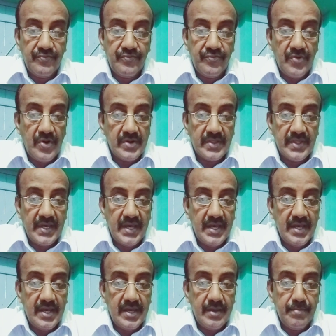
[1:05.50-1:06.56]
for
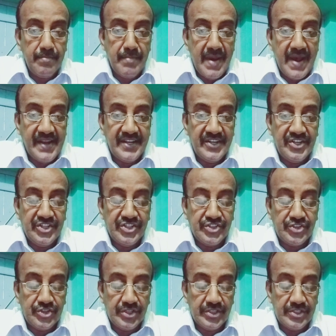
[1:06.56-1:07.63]
the man in
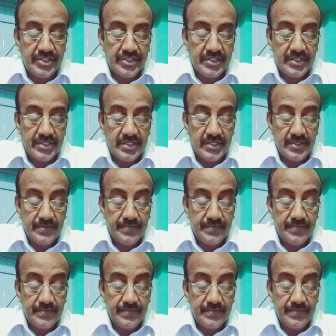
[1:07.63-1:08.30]
distress.